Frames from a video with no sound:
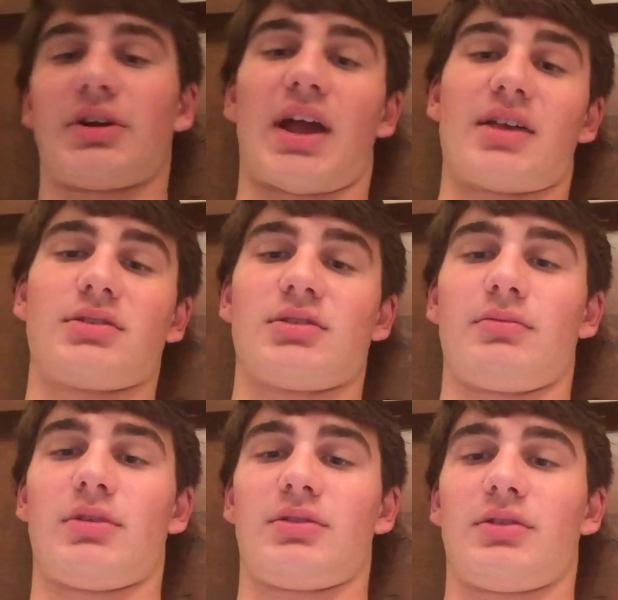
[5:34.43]
gases
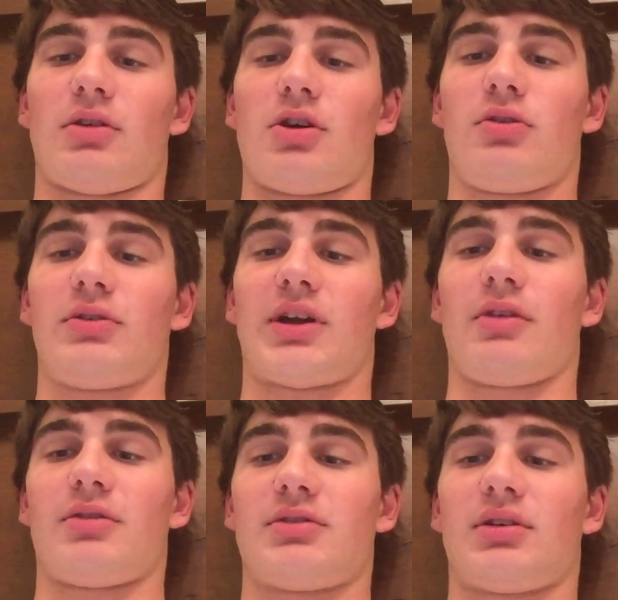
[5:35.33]
emit their own
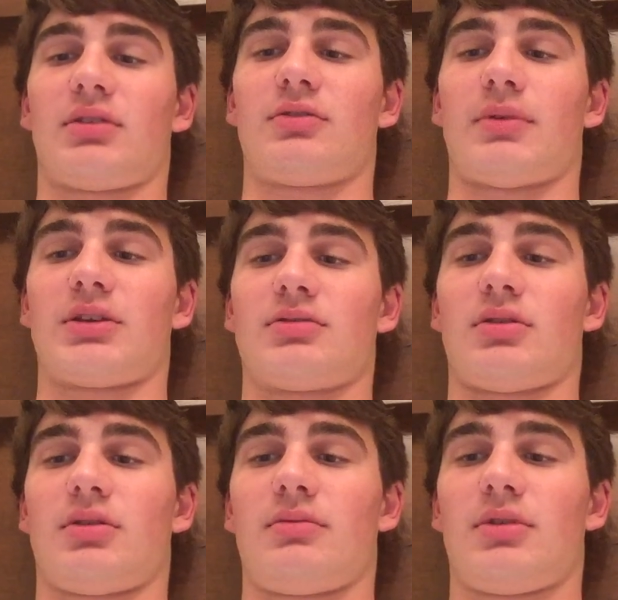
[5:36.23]
characteristic spectra.